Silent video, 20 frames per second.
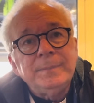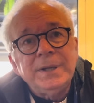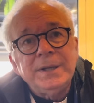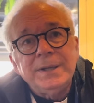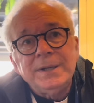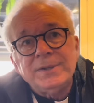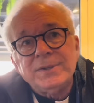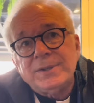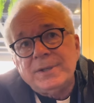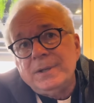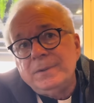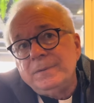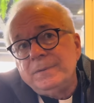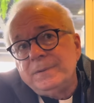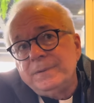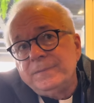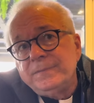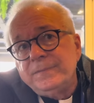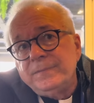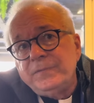because they
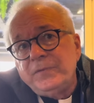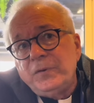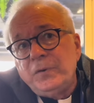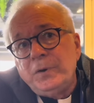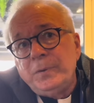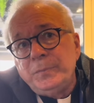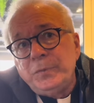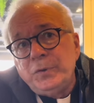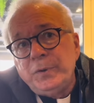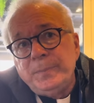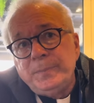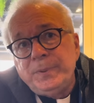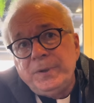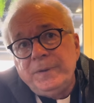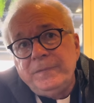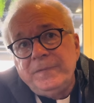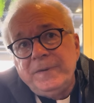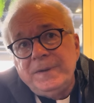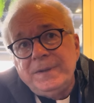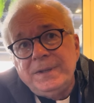were far more
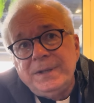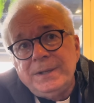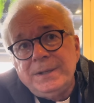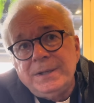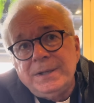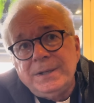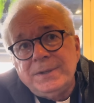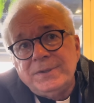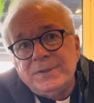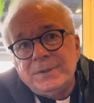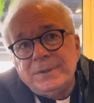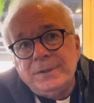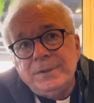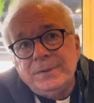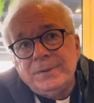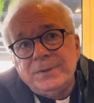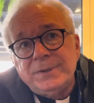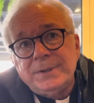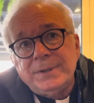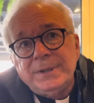perfect than us,
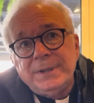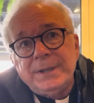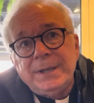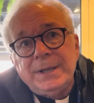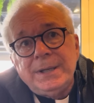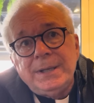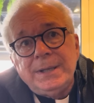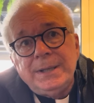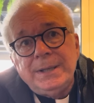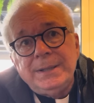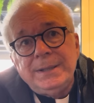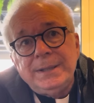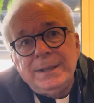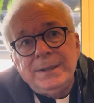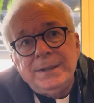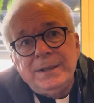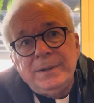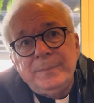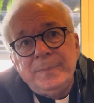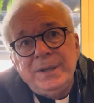closer to God
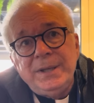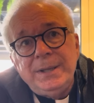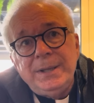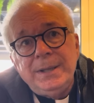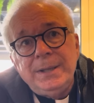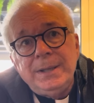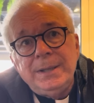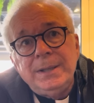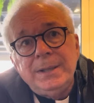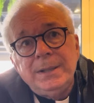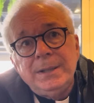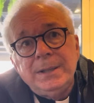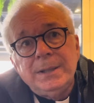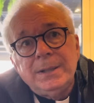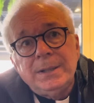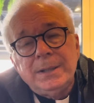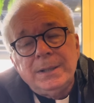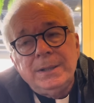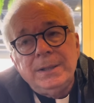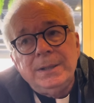in their being,
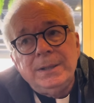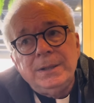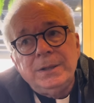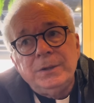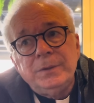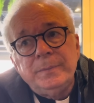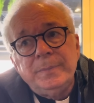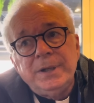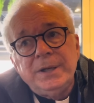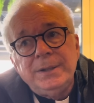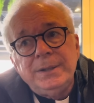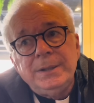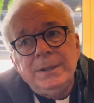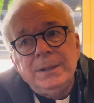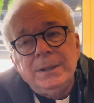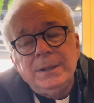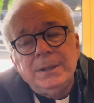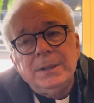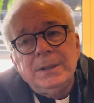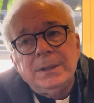you know.
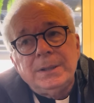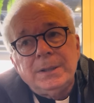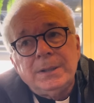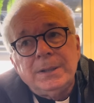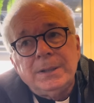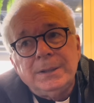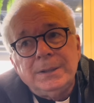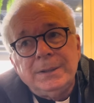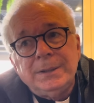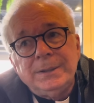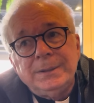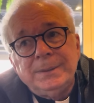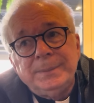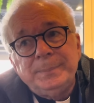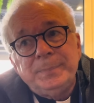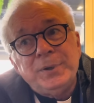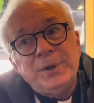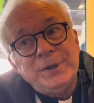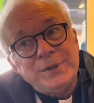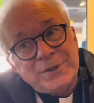
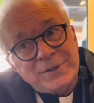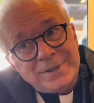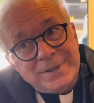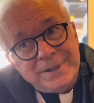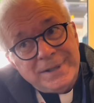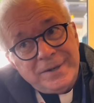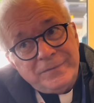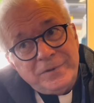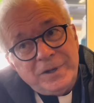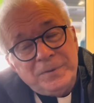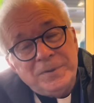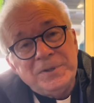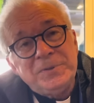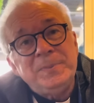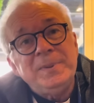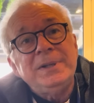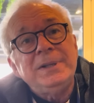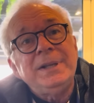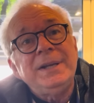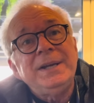But personally, I've always
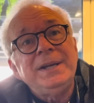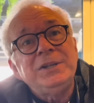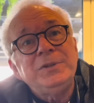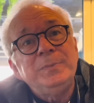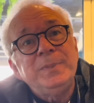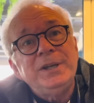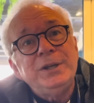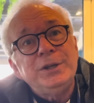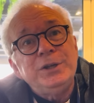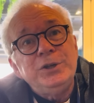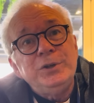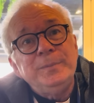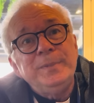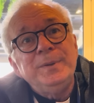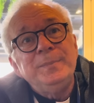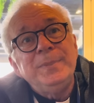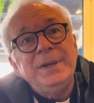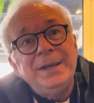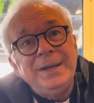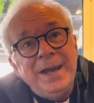been glad to be a
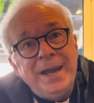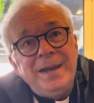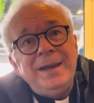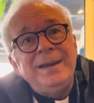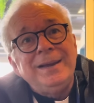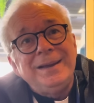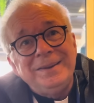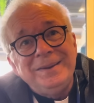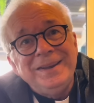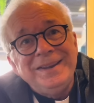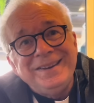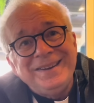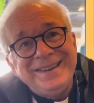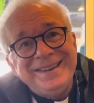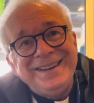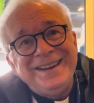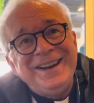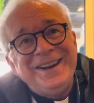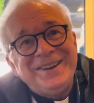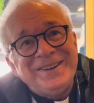human being,
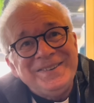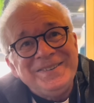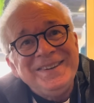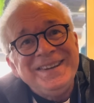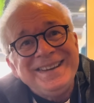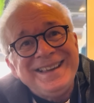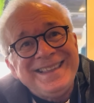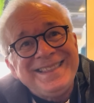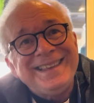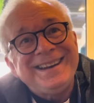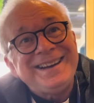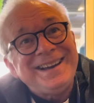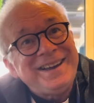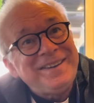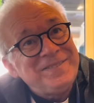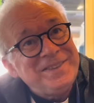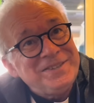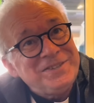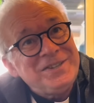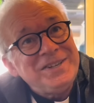you know, that I
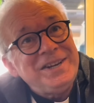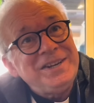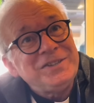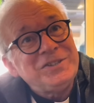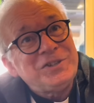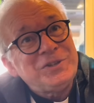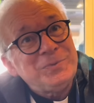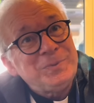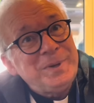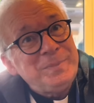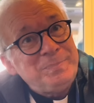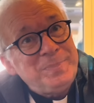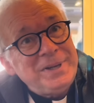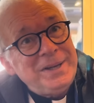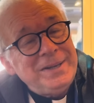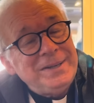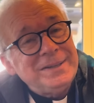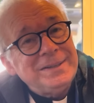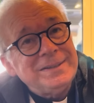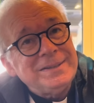have the chance to
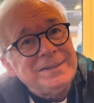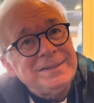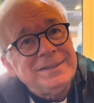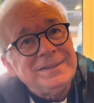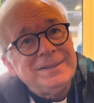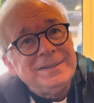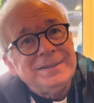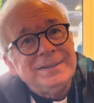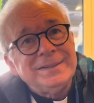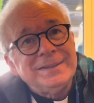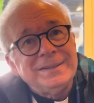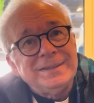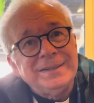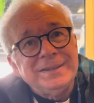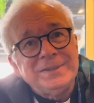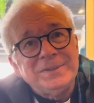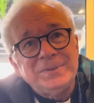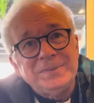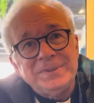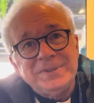repent
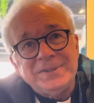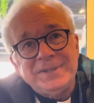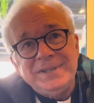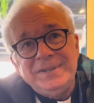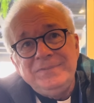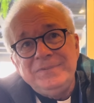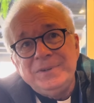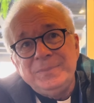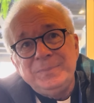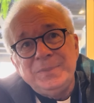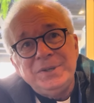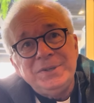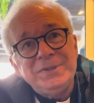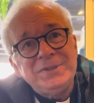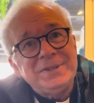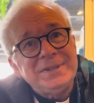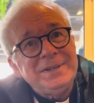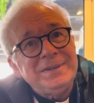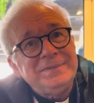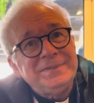and to receive the
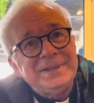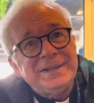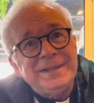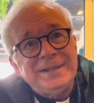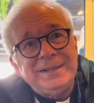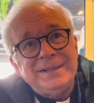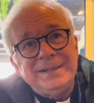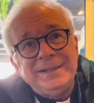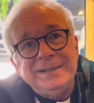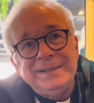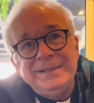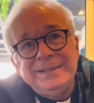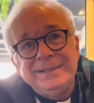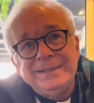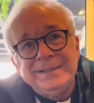mercy of God.